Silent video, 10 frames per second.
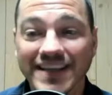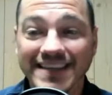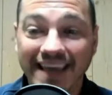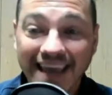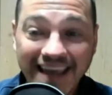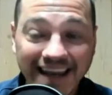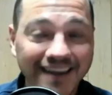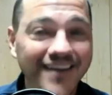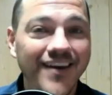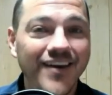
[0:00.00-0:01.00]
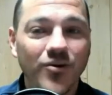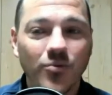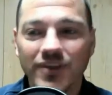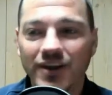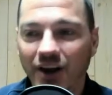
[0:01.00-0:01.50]
again
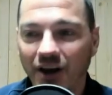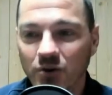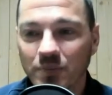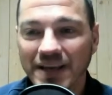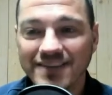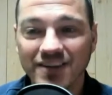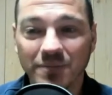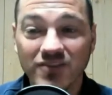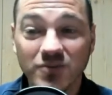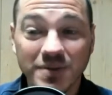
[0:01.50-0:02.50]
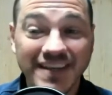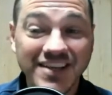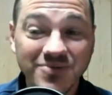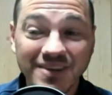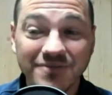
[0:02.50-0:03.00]
with another piece to the puzzle,
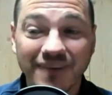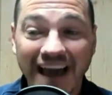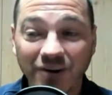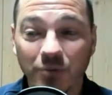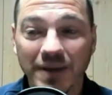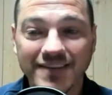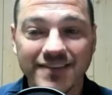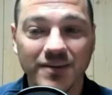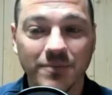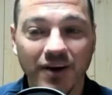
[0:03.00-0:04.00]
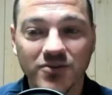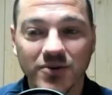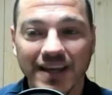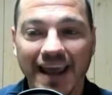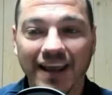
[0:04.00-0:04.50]
potentially the final piece to the puzzle
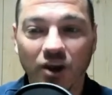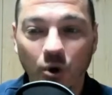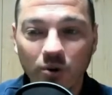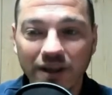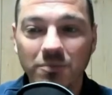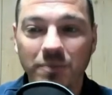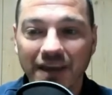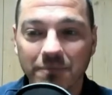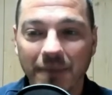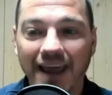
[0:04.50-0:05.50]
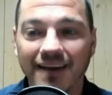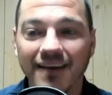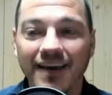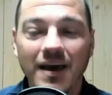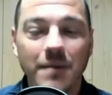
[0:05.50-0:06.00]
in Angolan big man
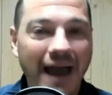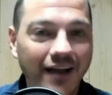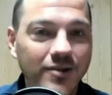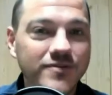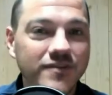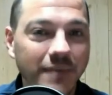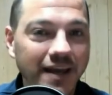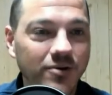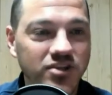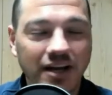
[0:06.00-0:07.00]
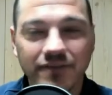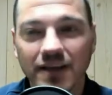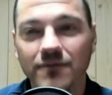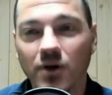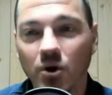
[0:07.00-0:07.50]
Paulo Semedo.
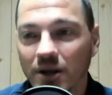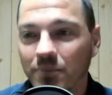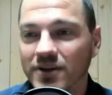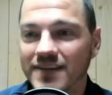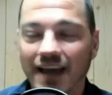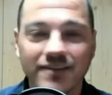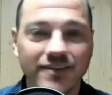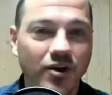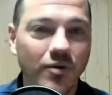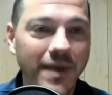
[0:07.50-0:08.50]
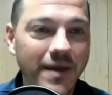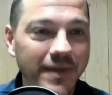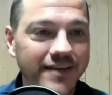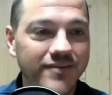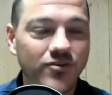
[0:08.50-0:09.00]
Jonathan Gavoni puts out the
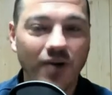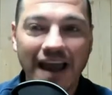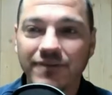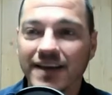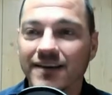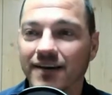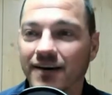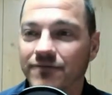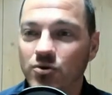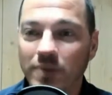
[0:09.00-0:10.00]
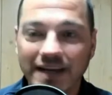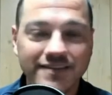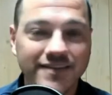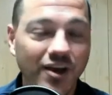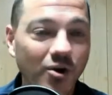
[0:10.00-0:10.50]
commitment graphic a few
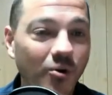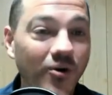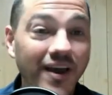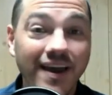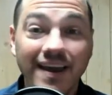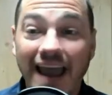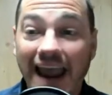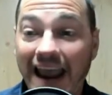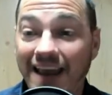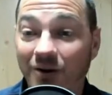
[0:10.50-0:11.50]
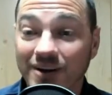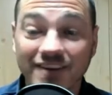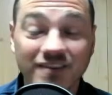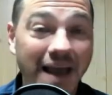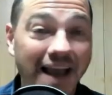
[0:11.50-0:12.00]
minutes ago, and
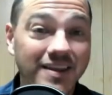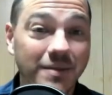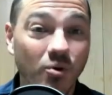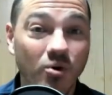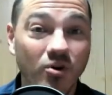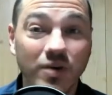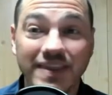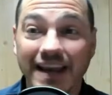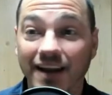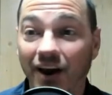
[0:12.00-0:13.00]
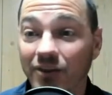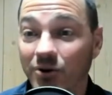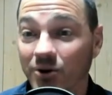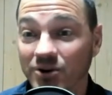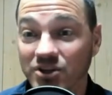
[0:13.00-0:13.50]
Arkansas is back on the board with
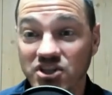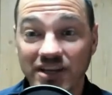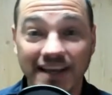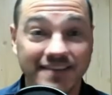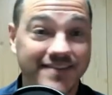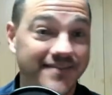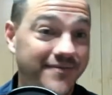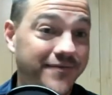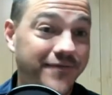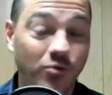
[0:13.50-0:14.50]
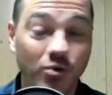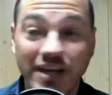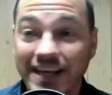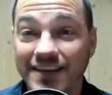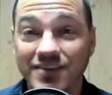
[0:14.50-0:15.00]
another just
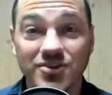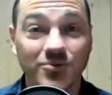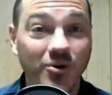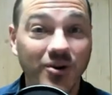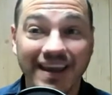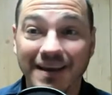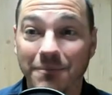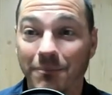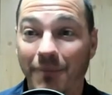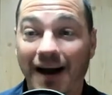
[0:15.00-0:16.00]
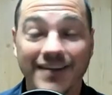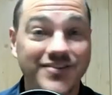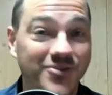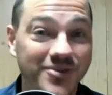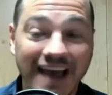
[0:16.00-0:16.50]
freakish looking
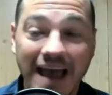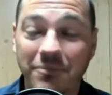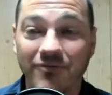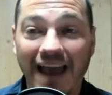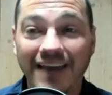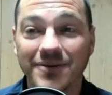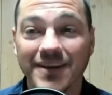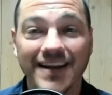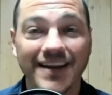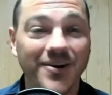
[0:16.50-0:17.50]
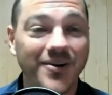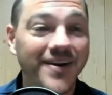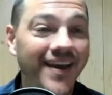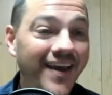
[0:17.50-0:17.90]
monster type of athlete in here.